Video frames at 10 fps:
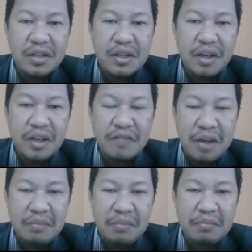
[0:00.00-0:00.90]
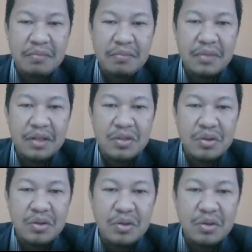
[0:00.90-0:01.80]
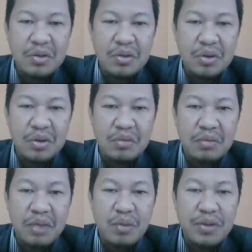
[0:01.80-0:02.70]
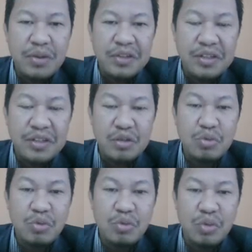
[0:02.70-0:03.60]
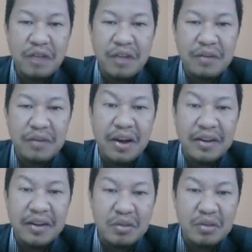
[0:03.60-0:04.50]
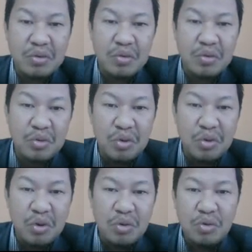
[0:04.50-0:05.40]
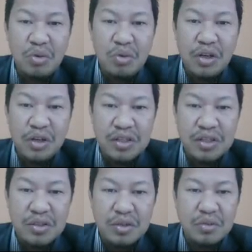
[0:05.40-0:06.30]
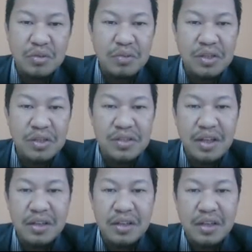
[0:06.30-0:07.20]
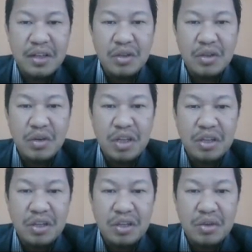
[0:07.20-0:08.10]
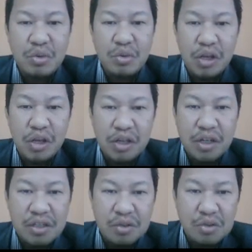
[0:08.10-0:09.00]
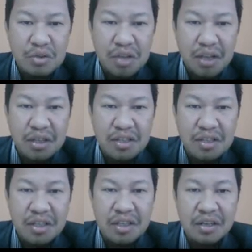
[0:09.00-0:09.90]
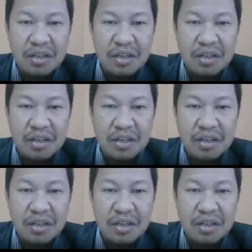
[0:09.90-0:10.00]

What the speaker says: FM, so bandwidth is 2 FM, right? 2 kilohertz. So mean that you need 2 kilohertz to send the signal.